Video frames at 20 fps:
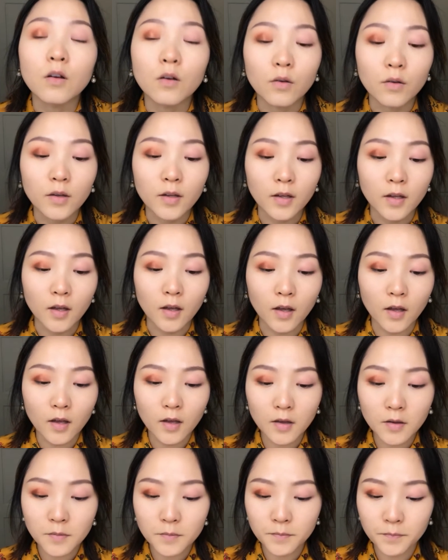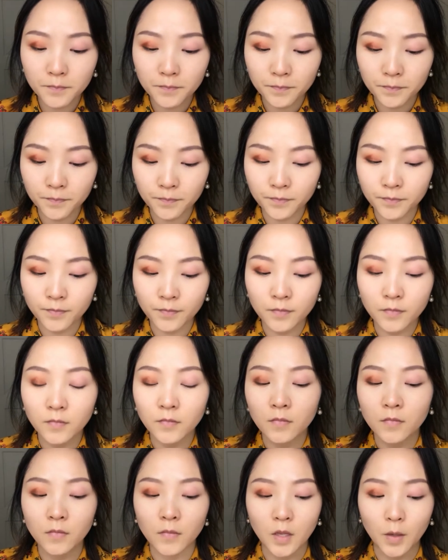Okay,
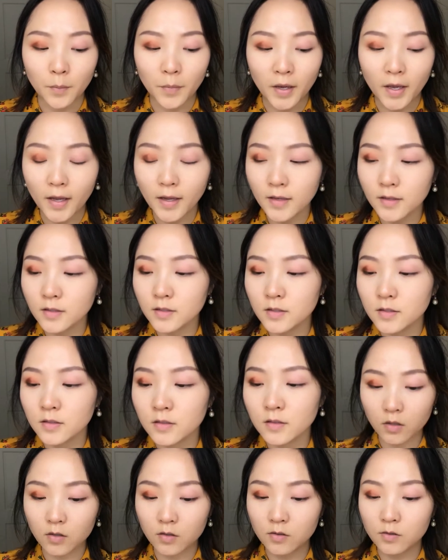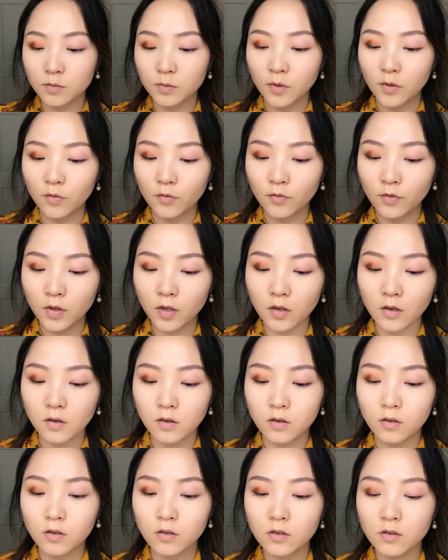not bad. I use my
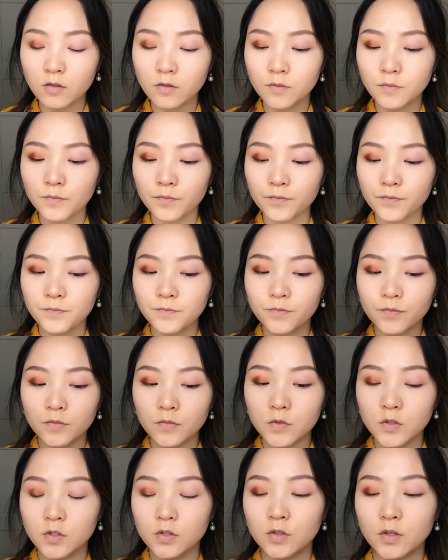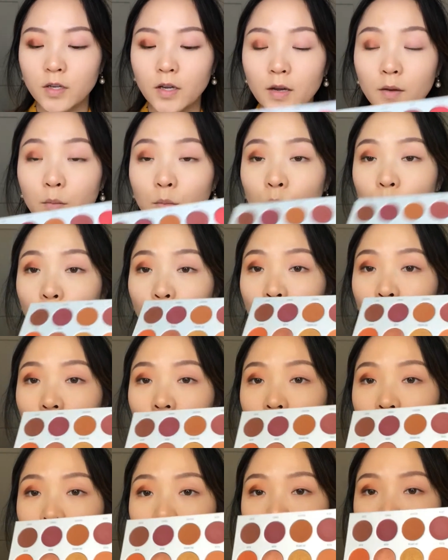finger to get
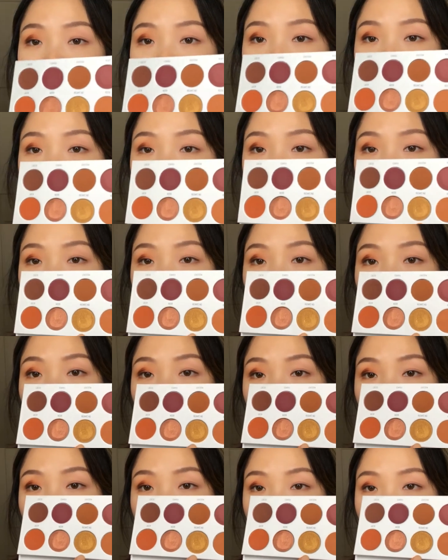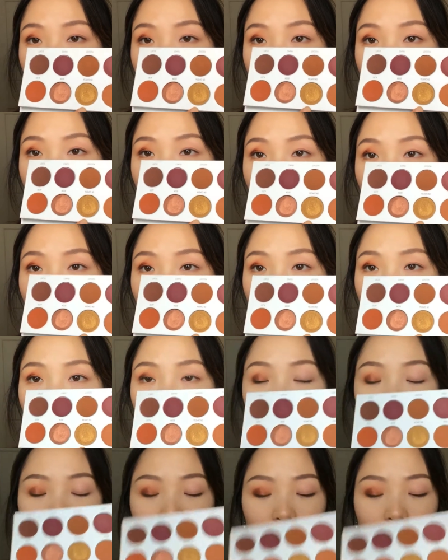more of this golden shine.